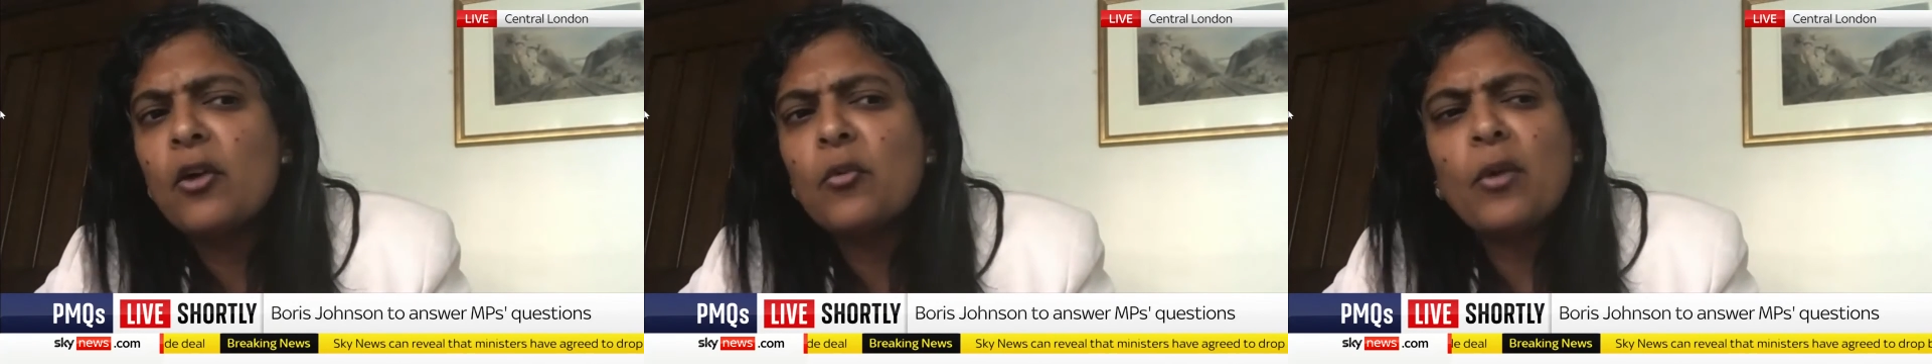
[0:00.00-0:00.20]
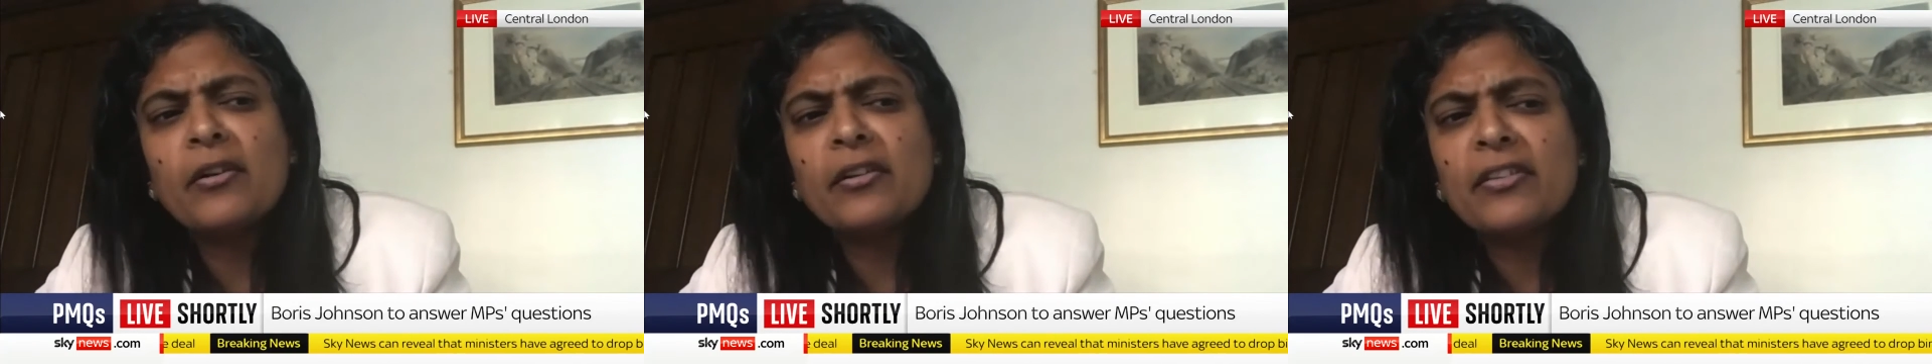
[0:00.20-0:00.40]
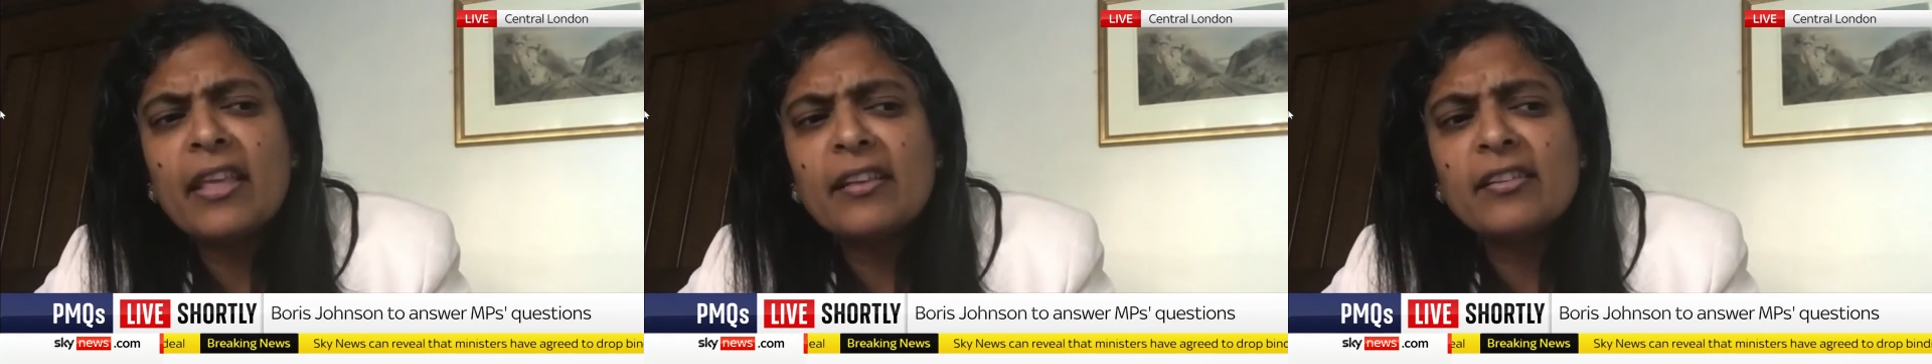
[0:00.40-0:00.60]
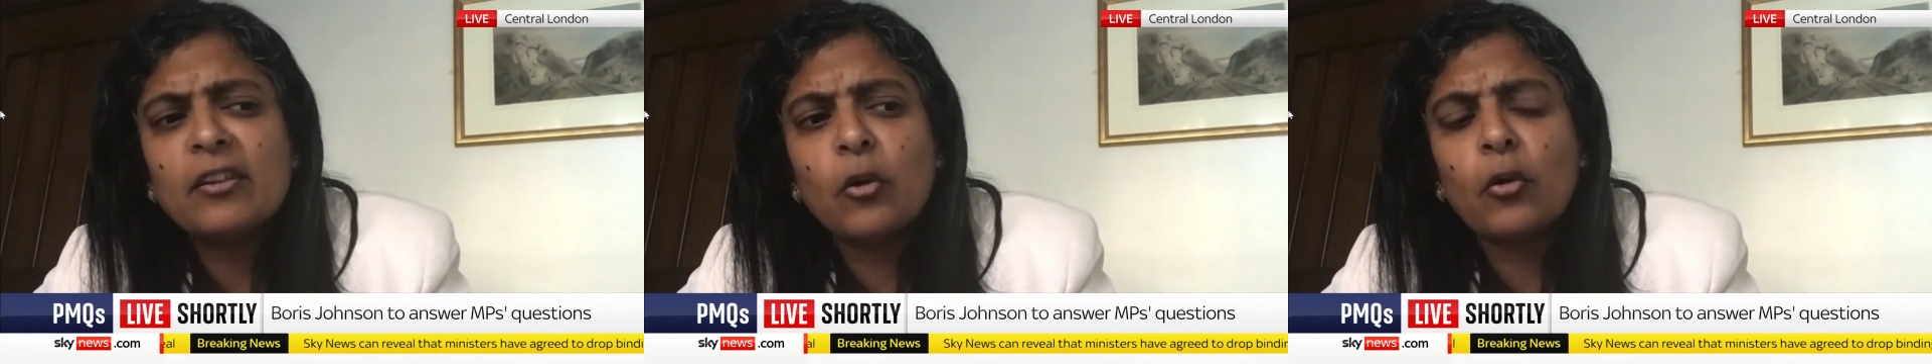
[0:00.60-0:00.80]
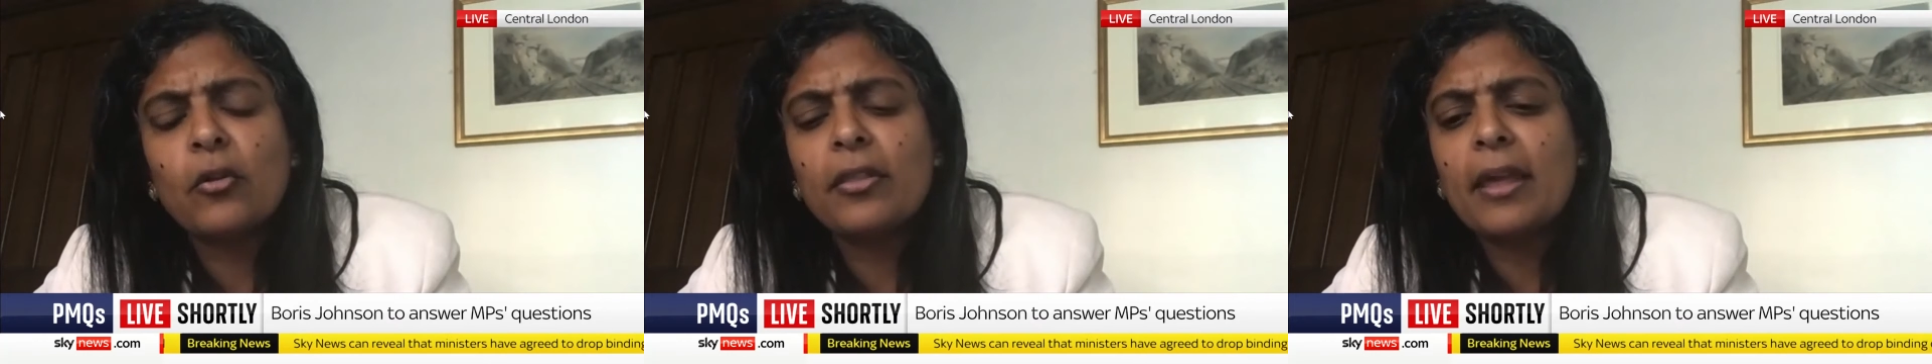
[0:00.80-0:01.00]
Whereas this
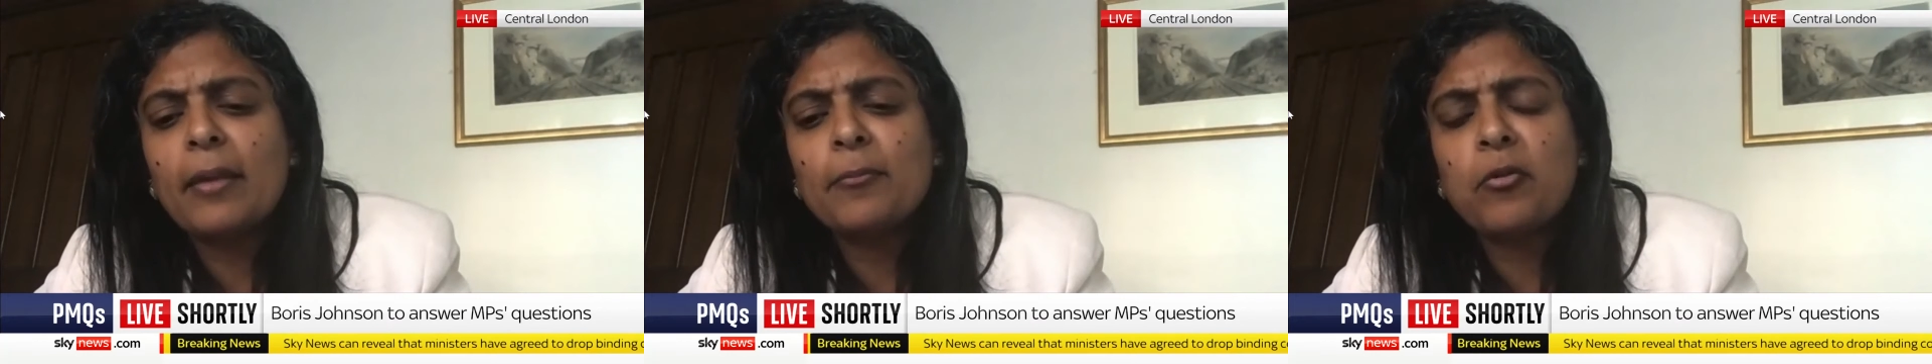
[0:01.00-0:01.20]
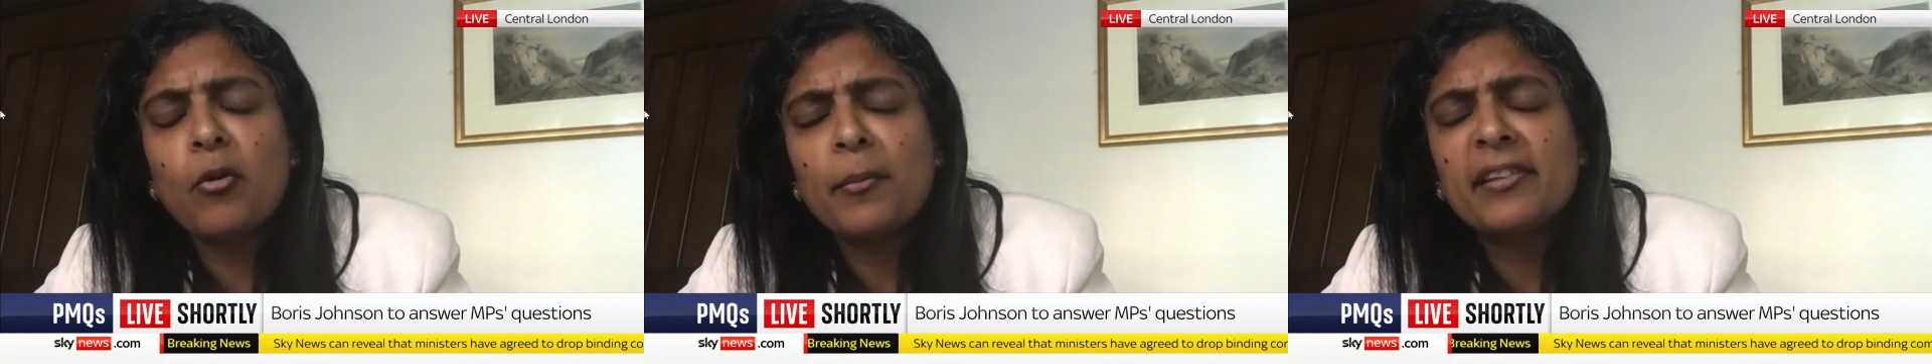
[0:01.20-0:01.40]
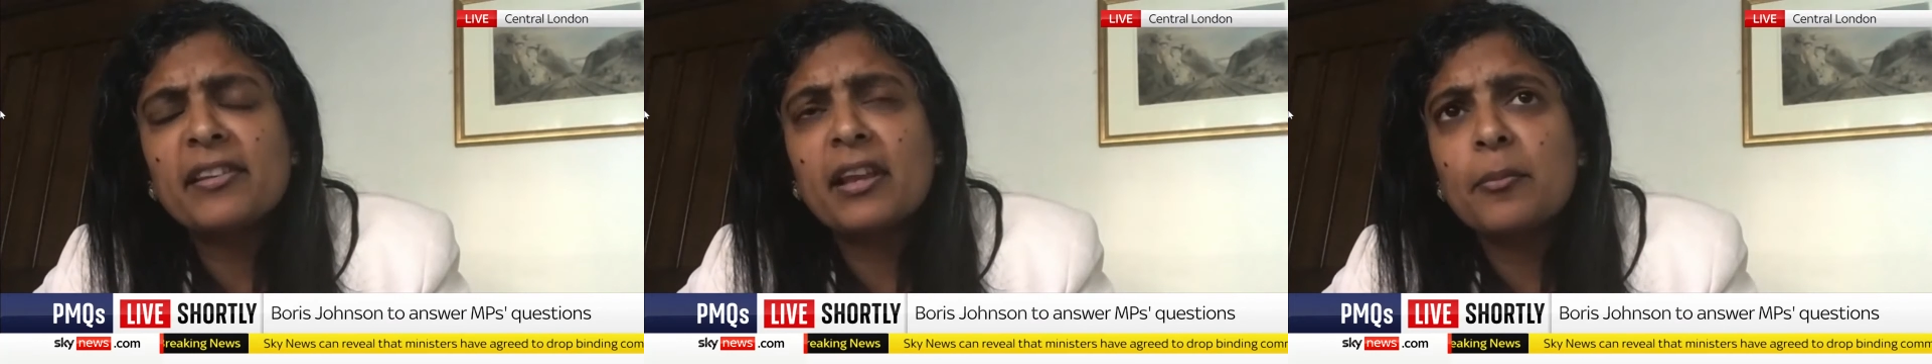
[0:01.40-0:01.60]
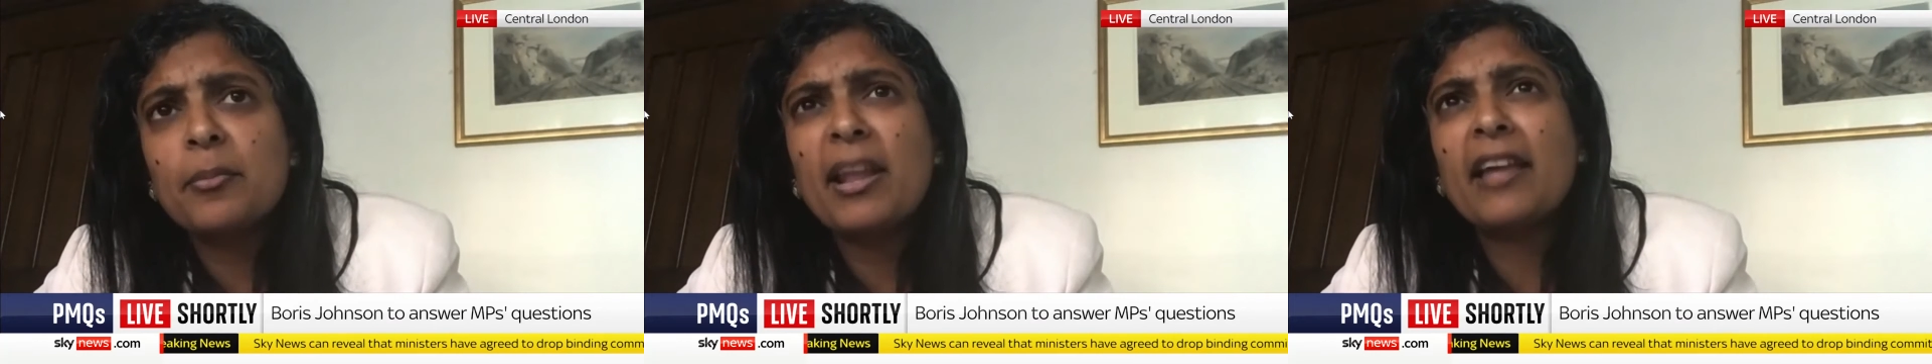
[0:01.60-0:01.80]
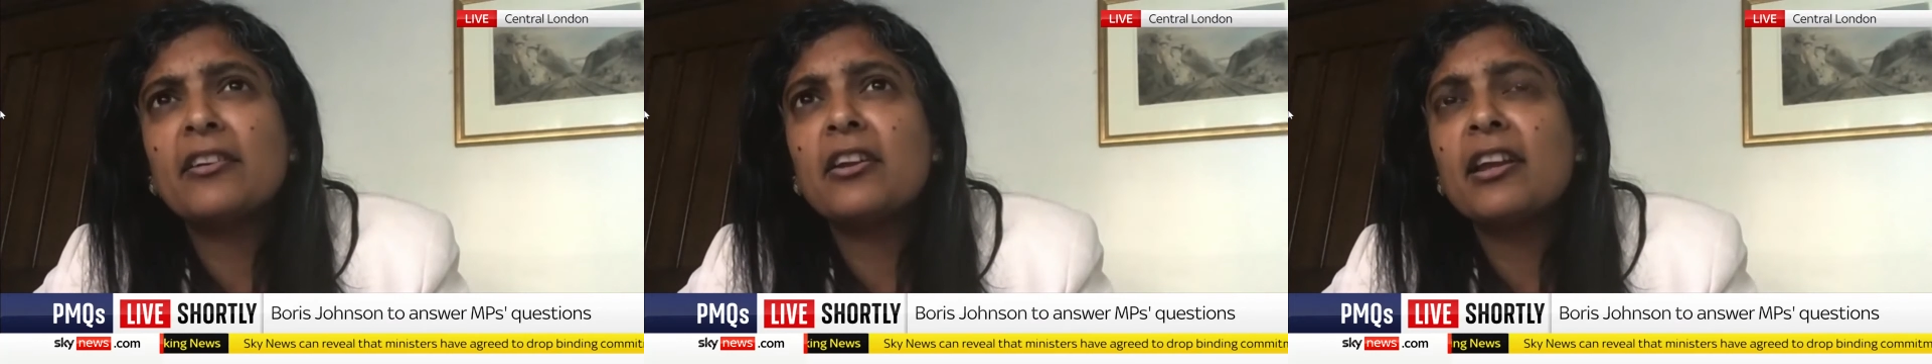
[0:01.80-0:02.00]
lot, they're promising a plan.